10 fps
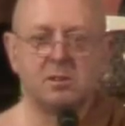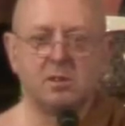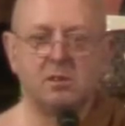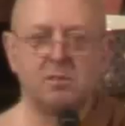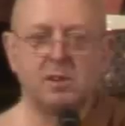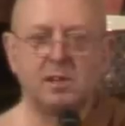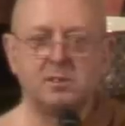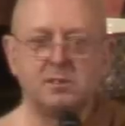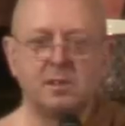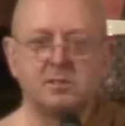and you realize
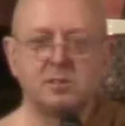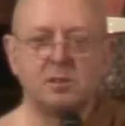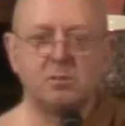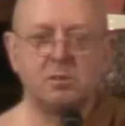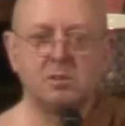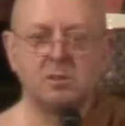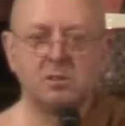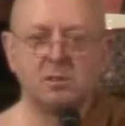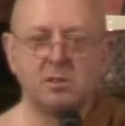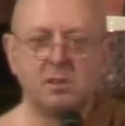it does go on,
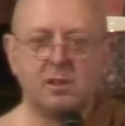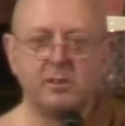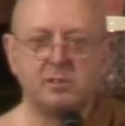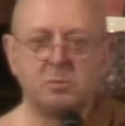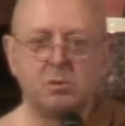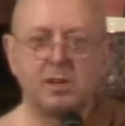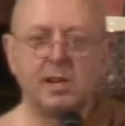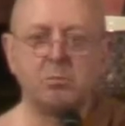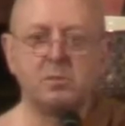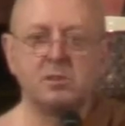and this is what
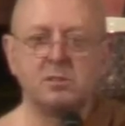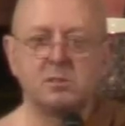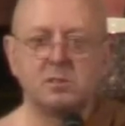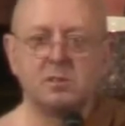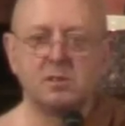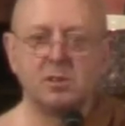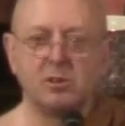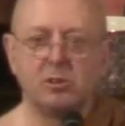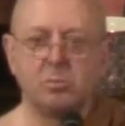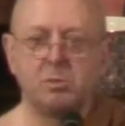happens.
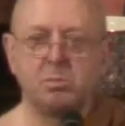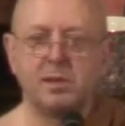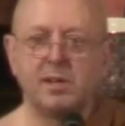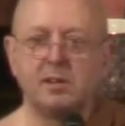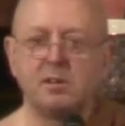you're prepared.